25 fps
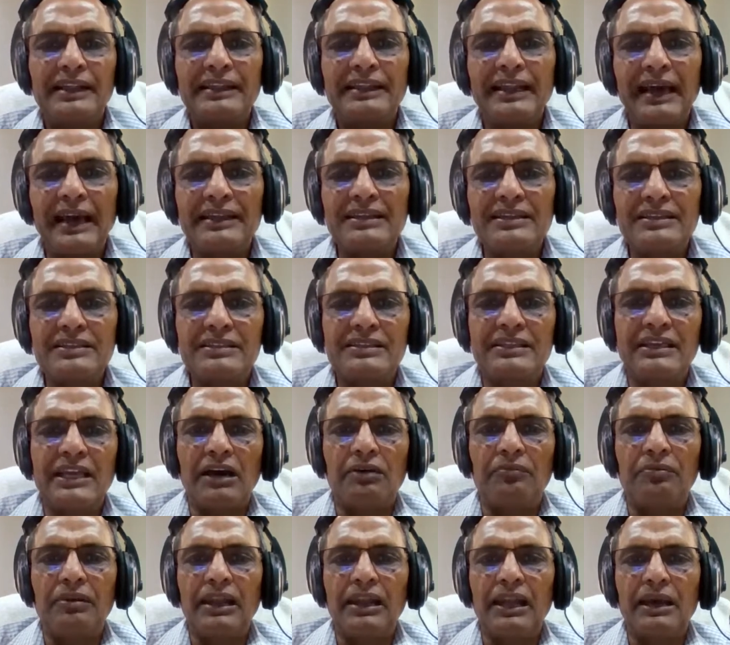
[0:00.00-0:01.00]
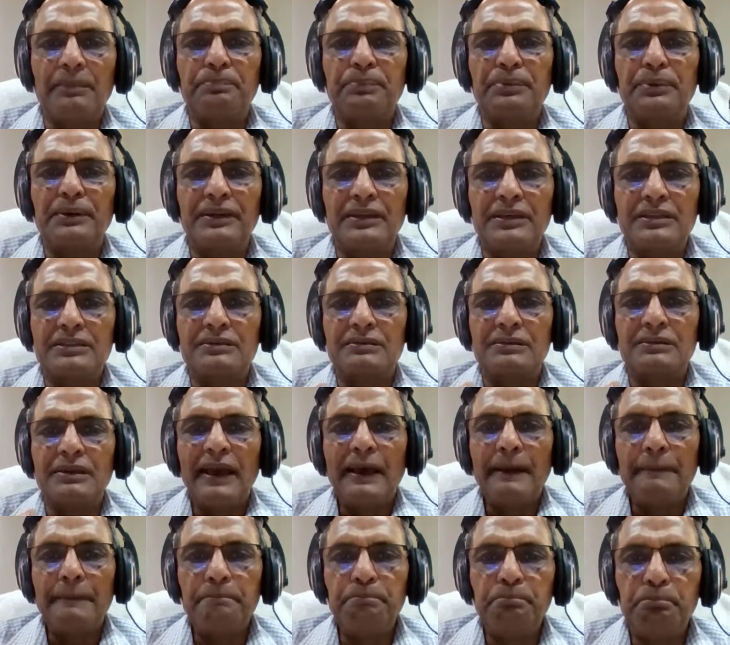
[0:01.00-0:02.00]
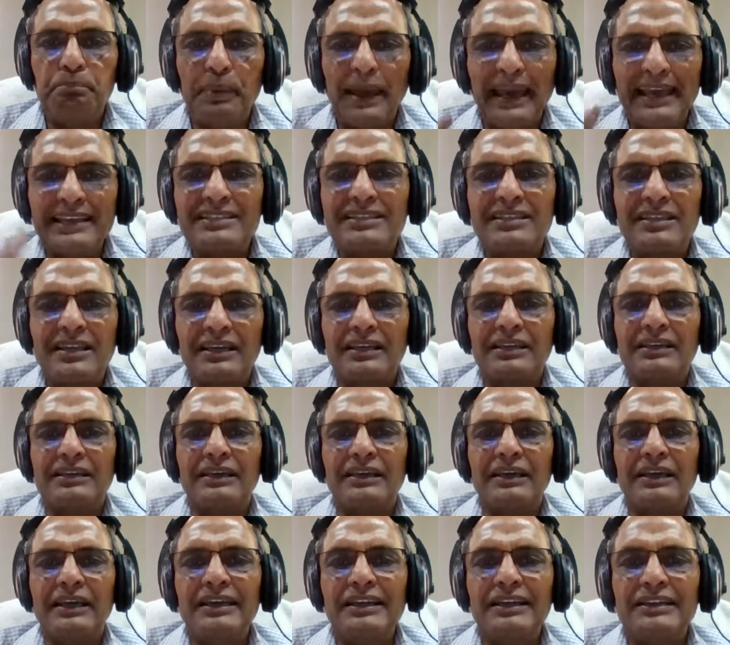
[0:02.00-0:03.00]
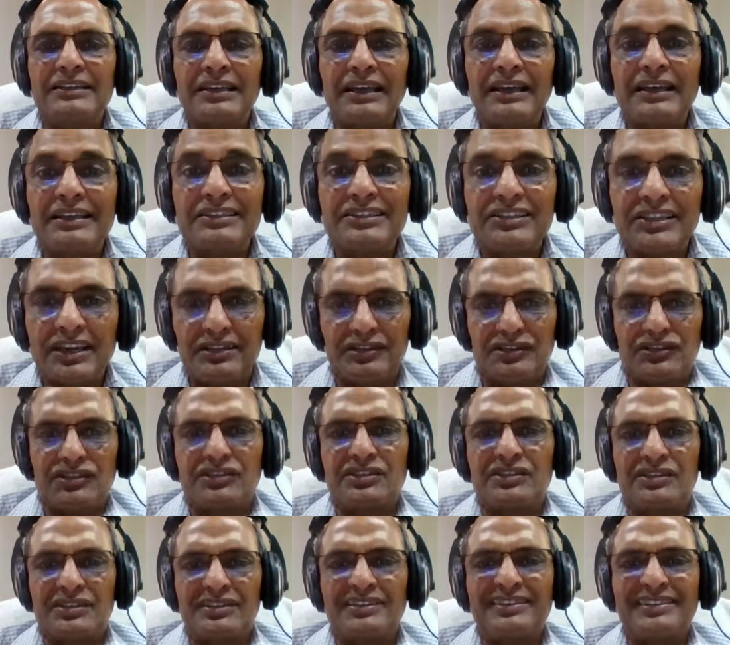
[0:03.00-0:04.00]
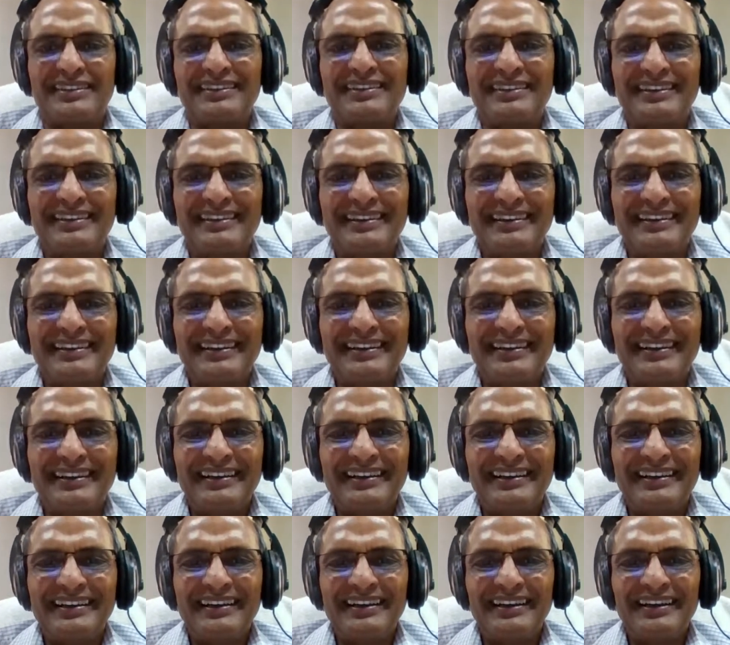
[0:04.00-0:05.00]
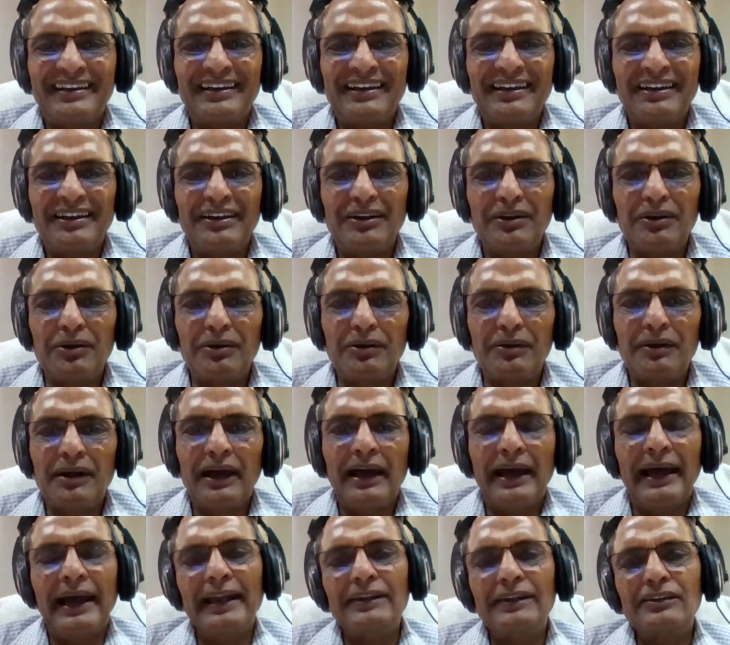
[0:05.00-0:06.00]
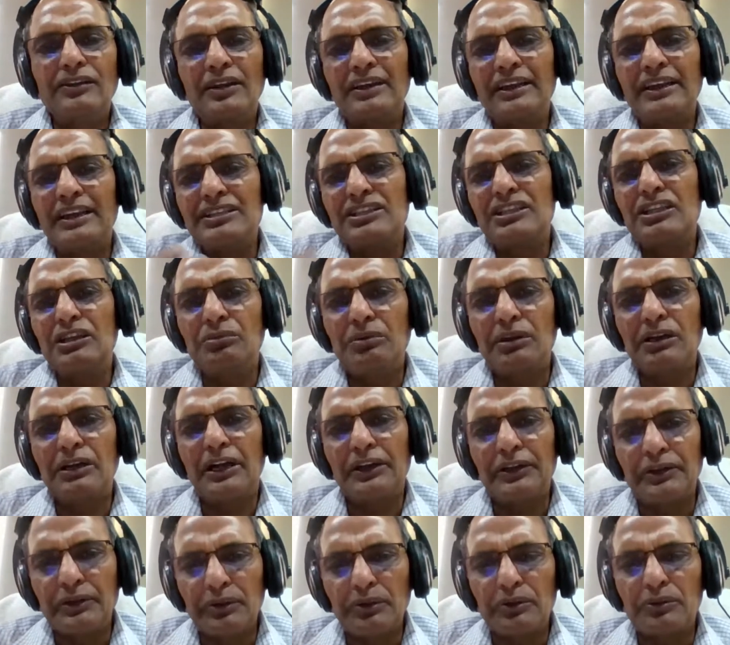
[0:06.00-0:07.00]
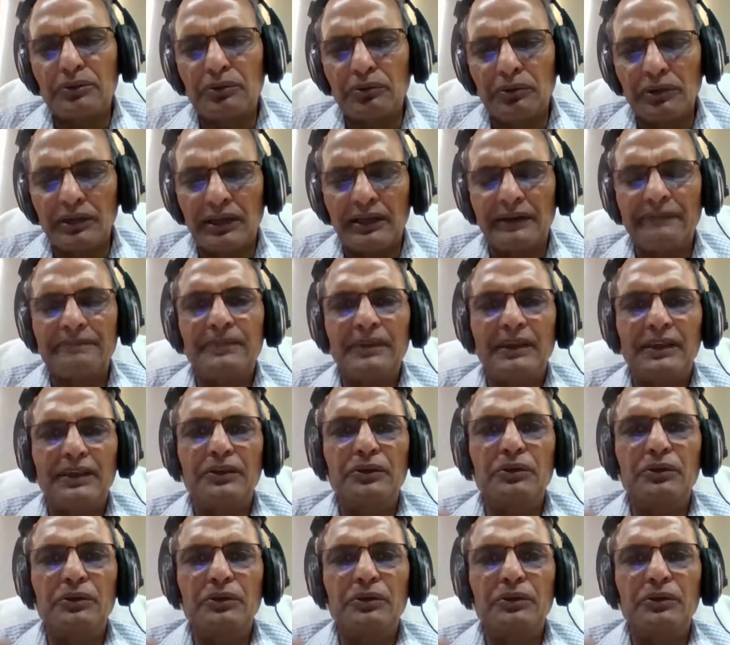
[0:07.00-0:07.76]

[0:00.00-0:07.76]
That is develop his basic intelligence. And the rest he will continue to learn.